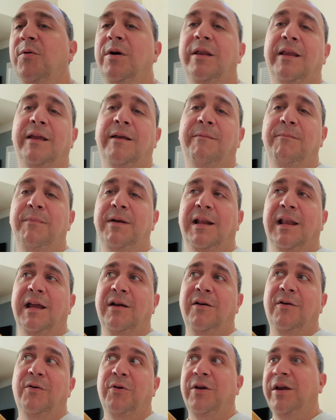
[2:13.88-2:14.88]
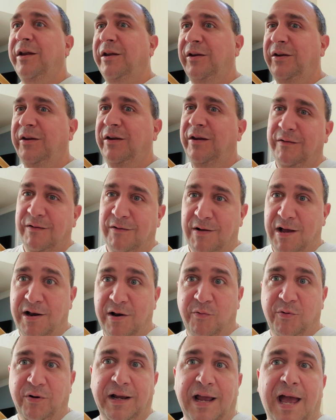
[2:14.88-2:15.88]
and then be like, okay, I
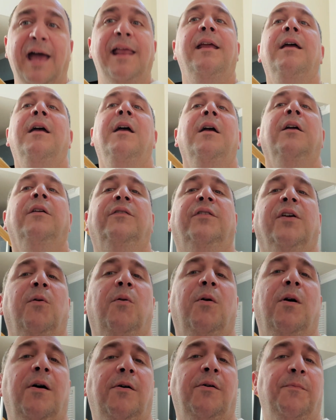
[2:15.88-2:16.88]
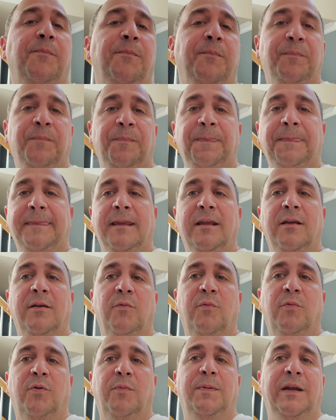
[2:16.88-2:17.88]
know what he got. So
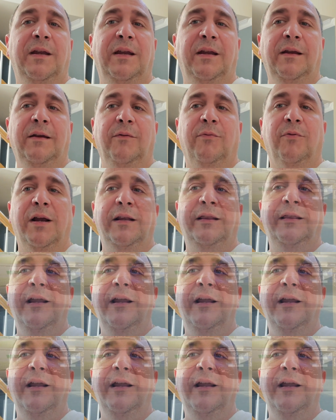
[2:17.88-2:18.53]
we'll be right